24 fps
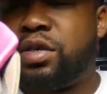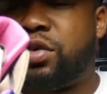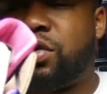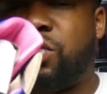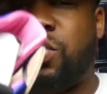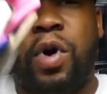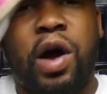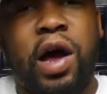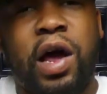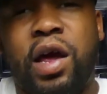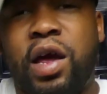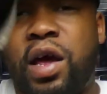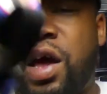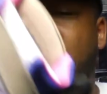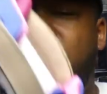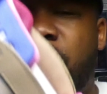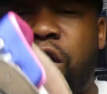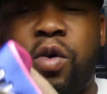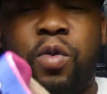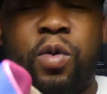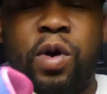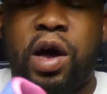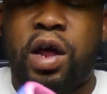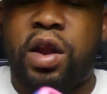white,
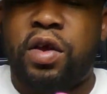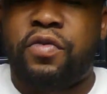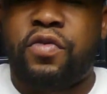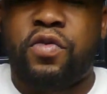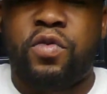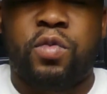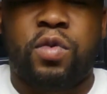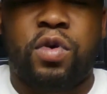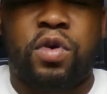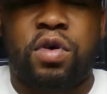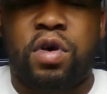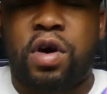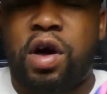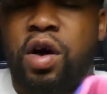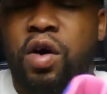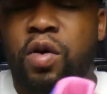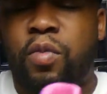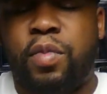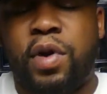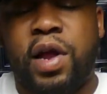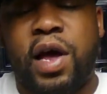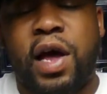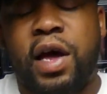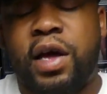all white if you want, all
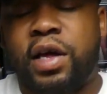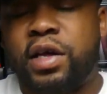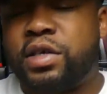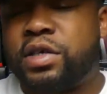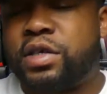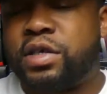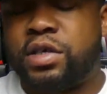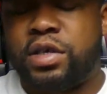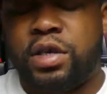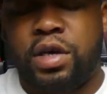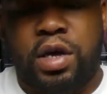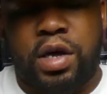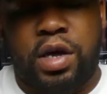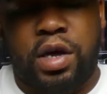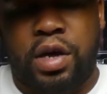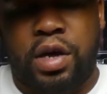black. It's